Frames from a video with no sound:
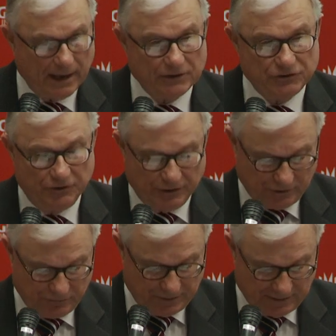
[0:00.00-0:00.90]
As you
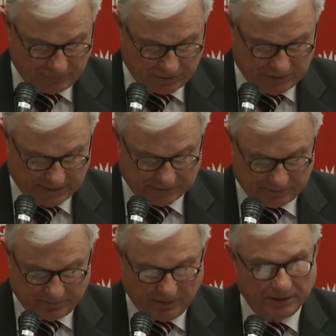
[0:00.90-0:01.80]
know, we have
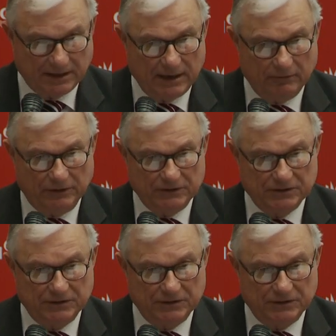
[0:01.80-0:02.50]
conducted public hearings